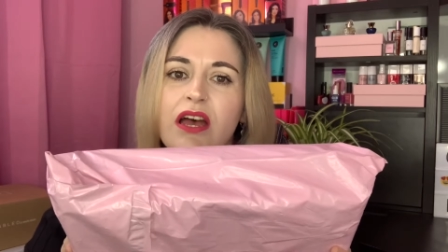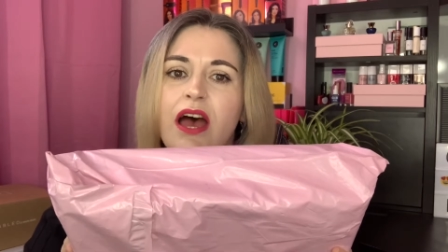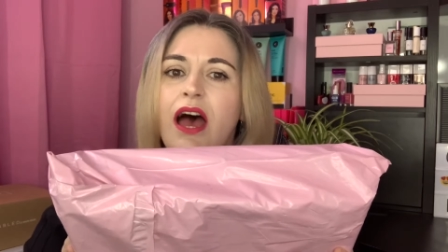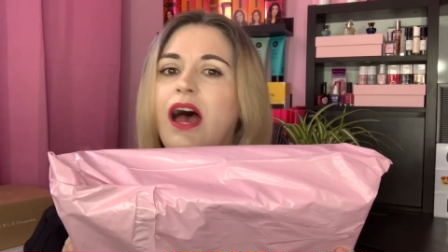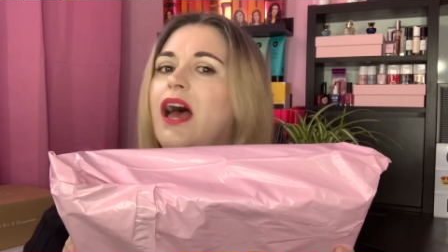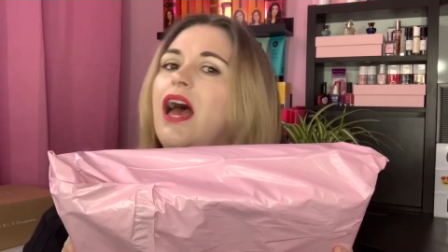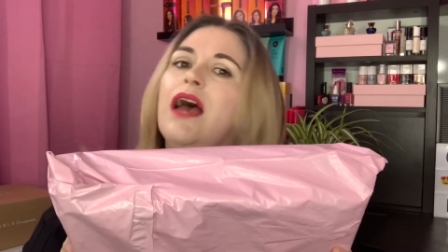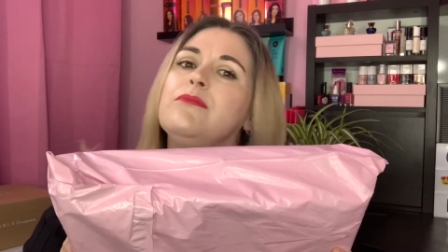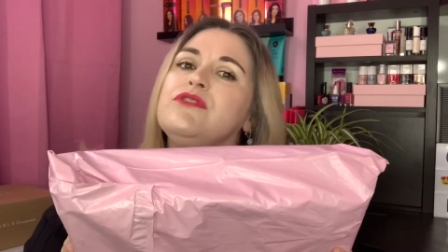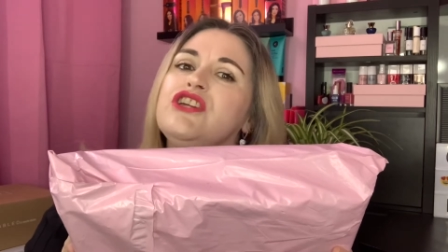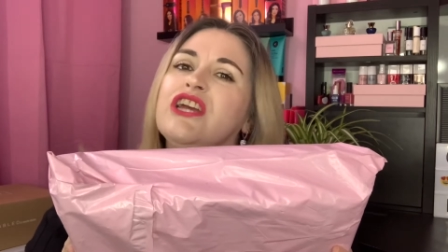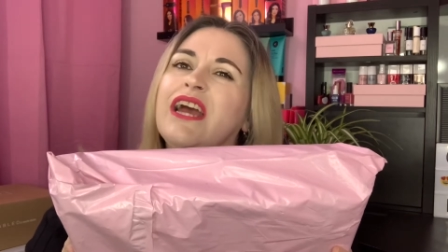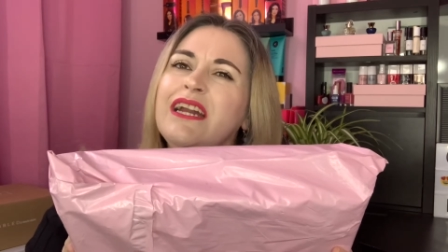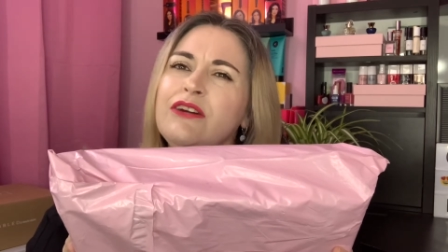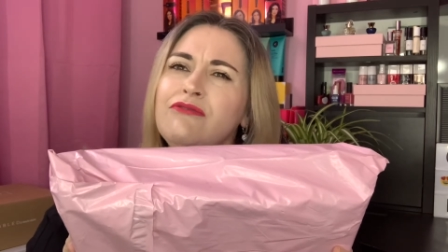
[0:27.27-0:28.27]
Um, you
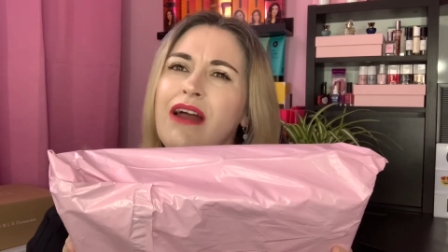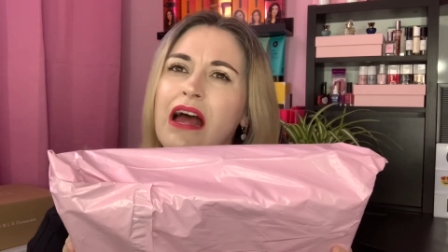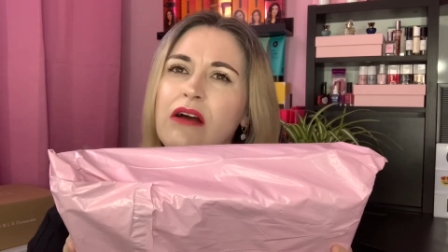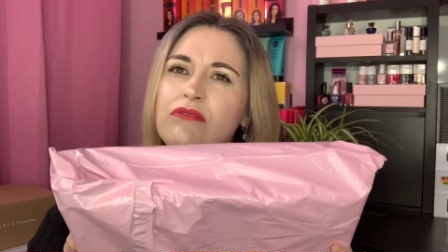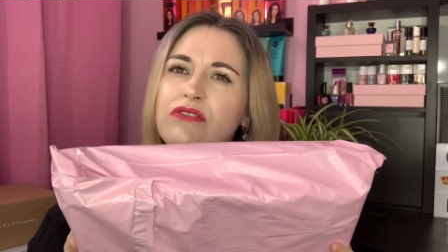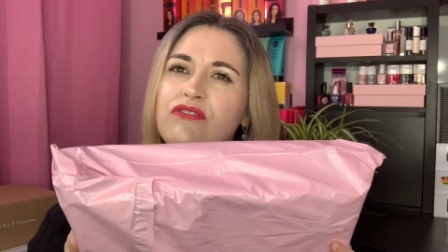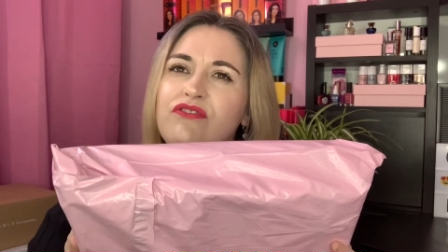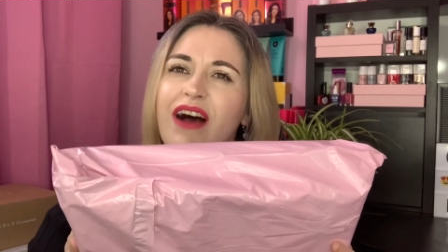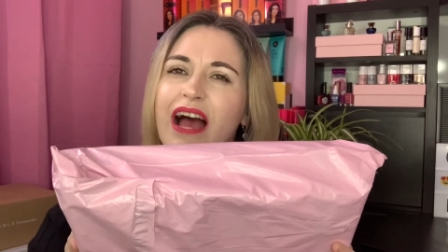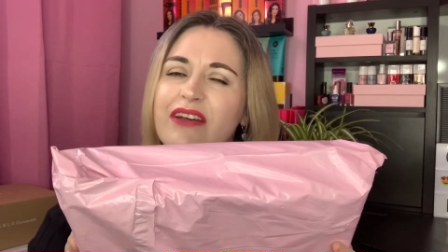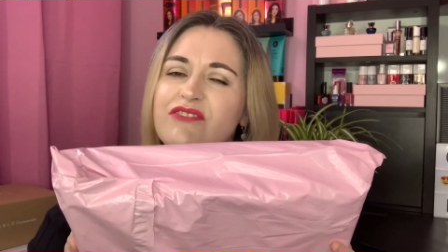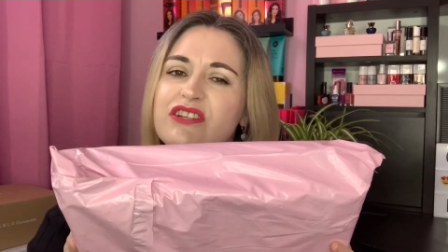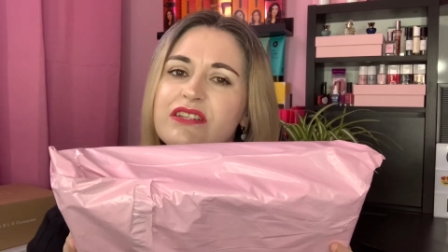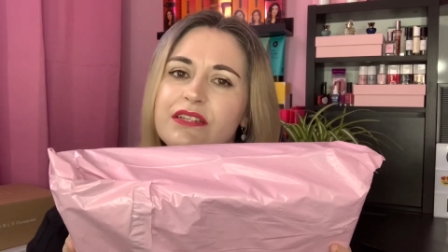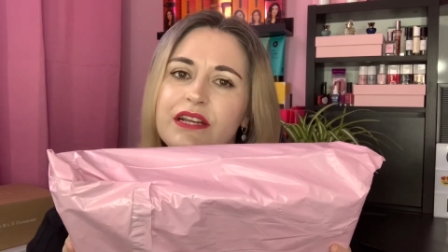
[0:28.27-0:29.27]
get around five
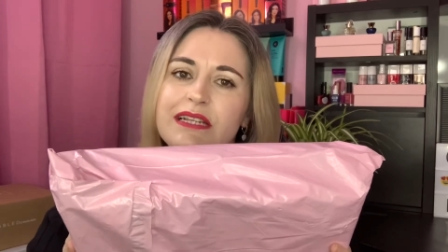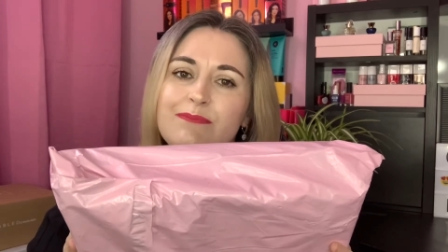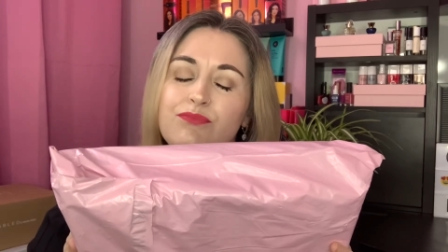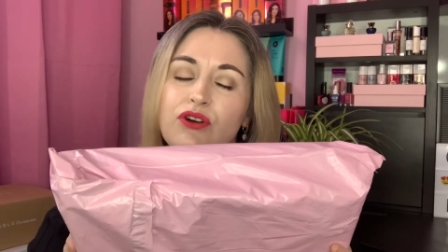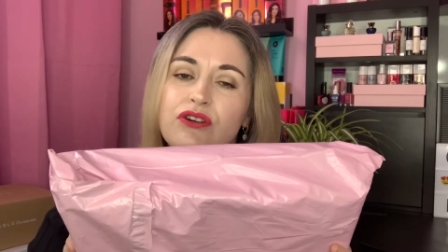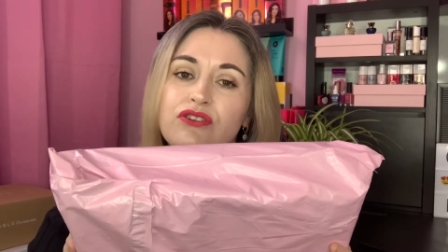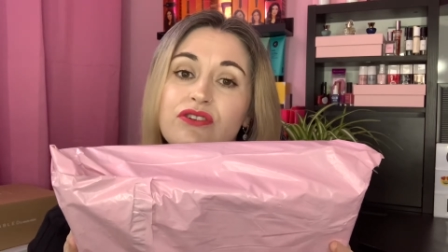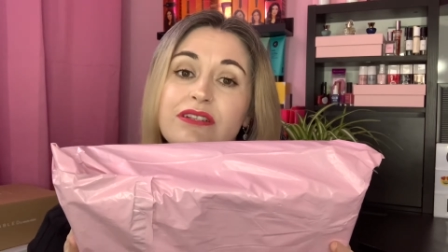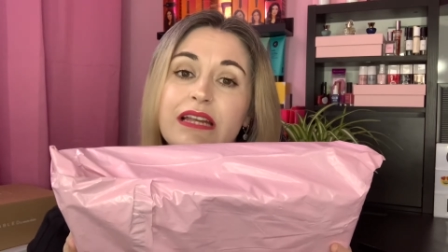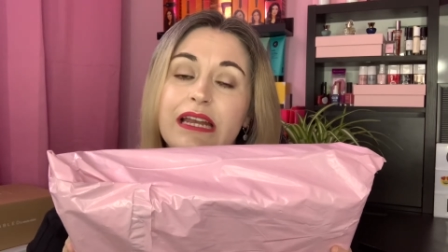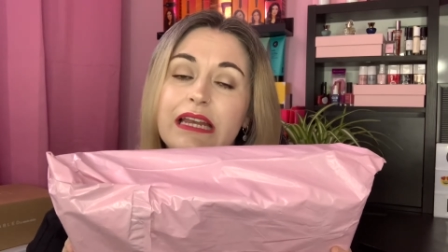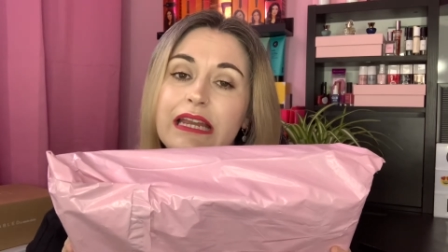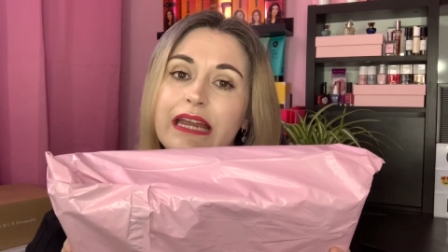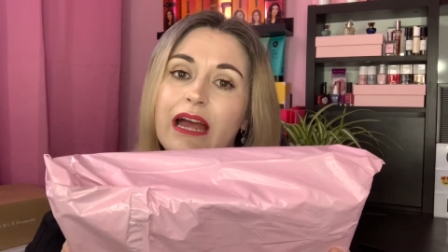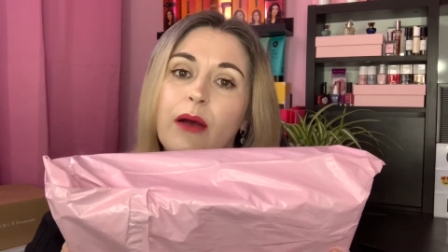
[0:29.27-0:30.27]
to six products in
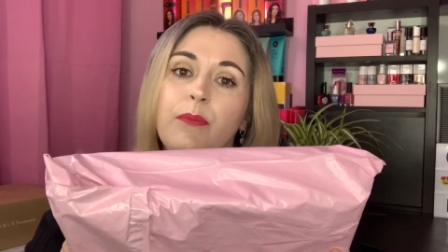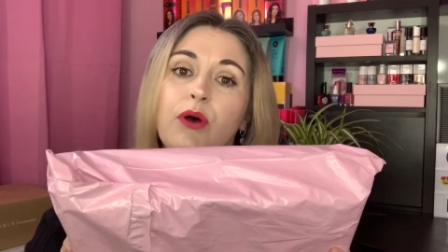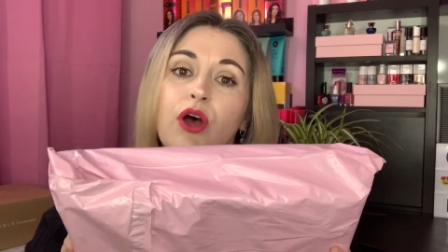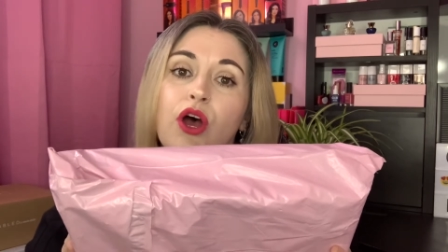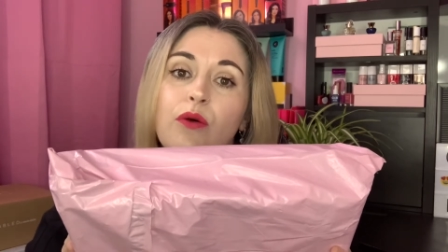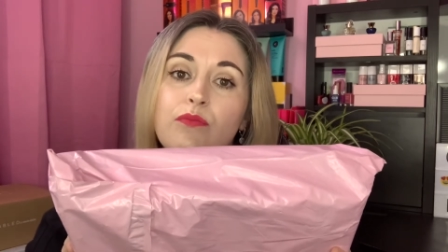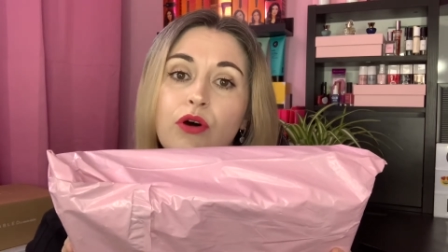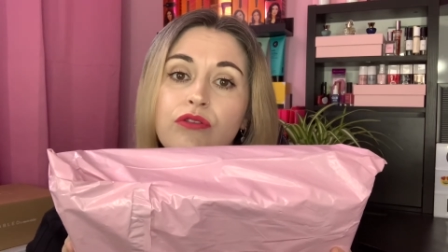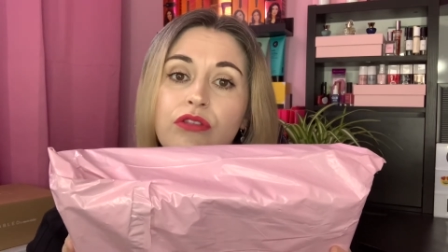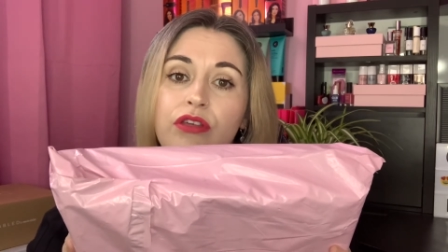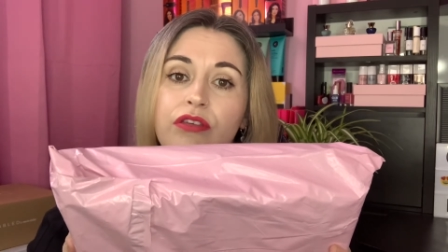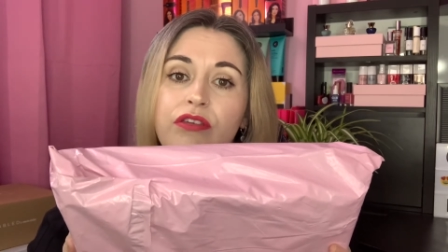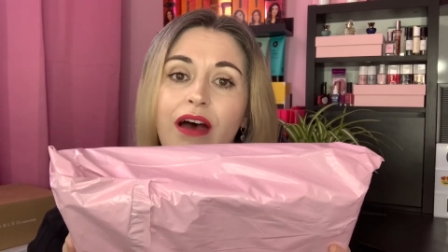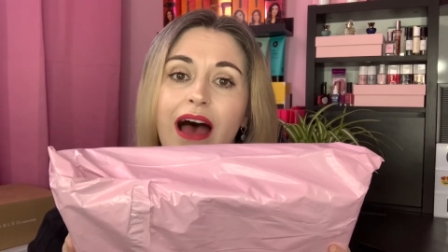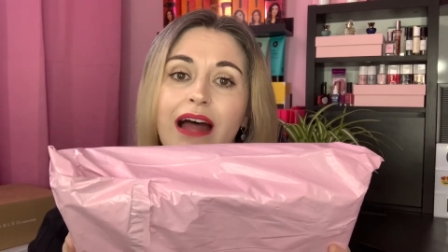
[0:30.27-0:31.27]
here per month
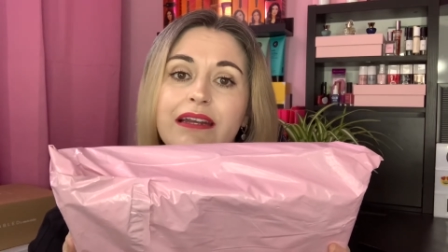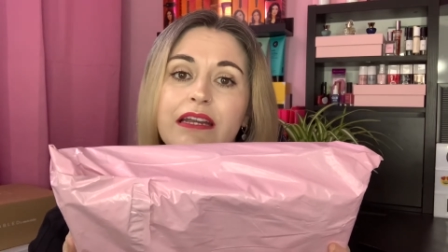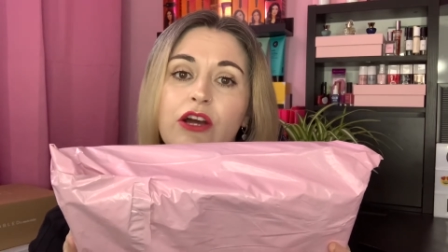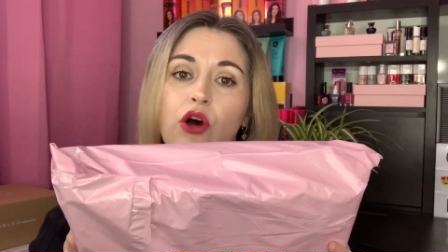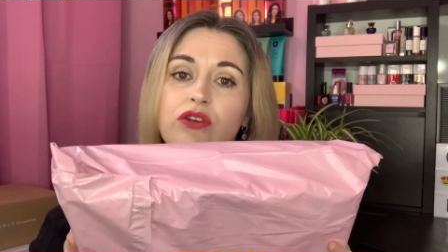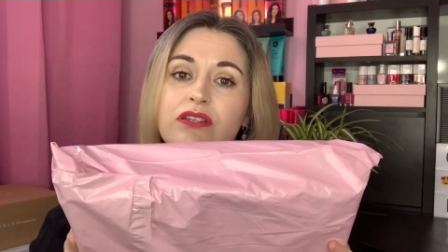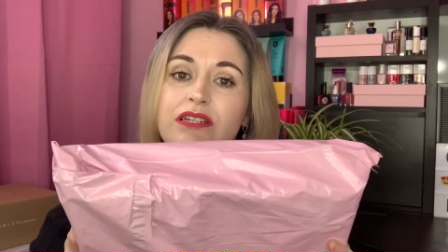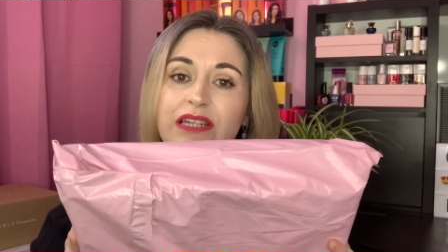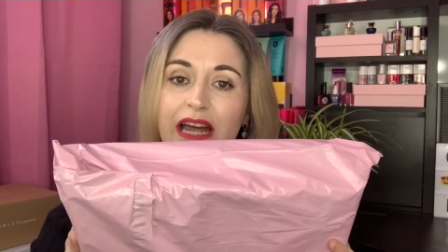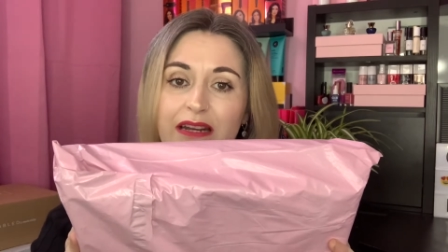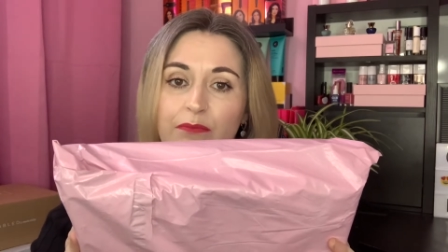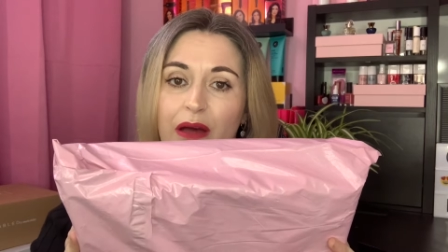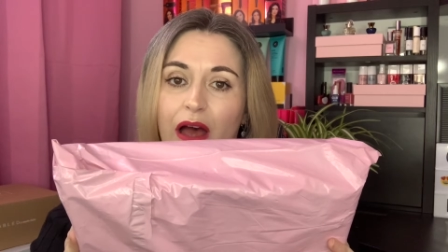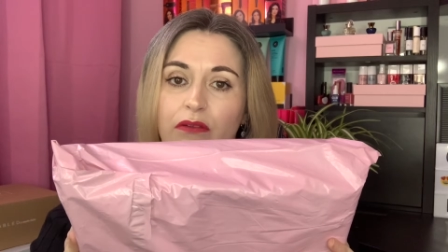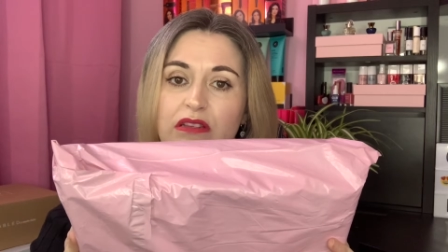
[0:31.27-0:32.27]
and it costs £10
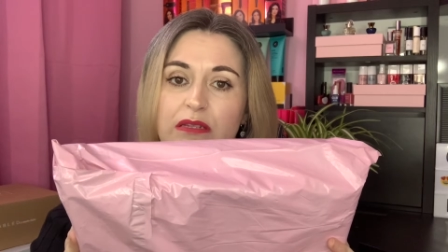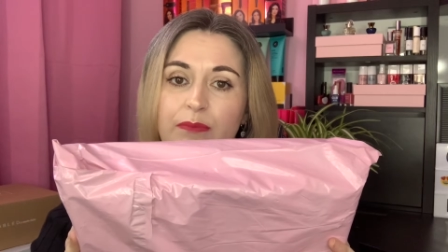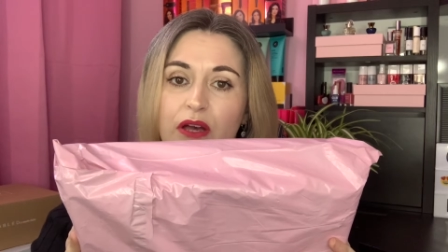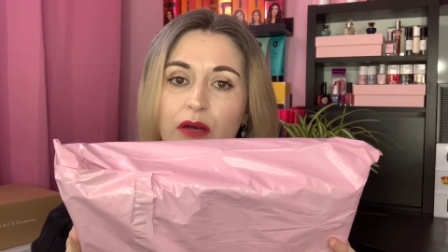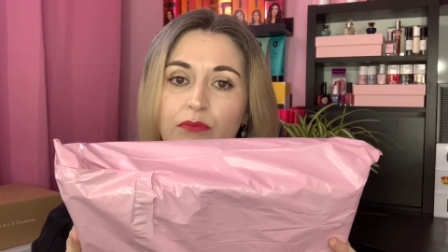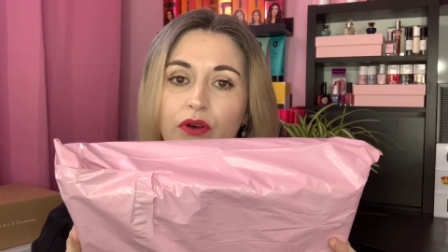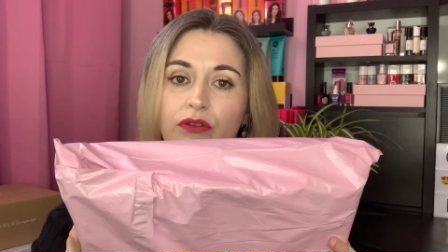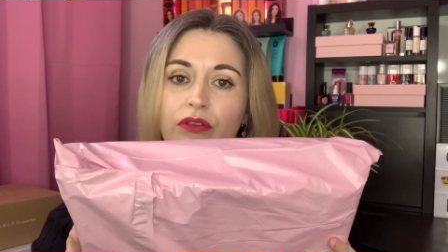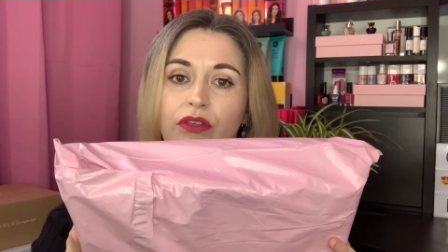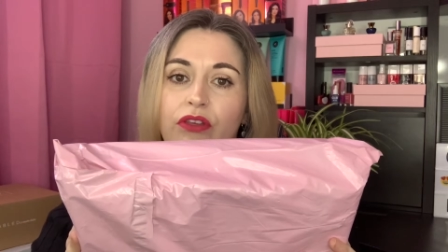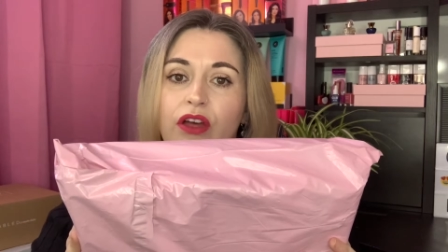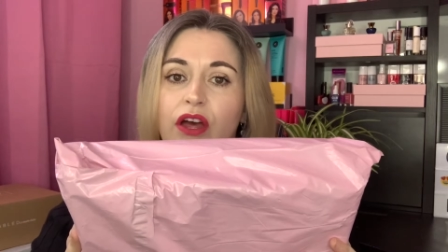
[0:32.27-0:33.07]
per month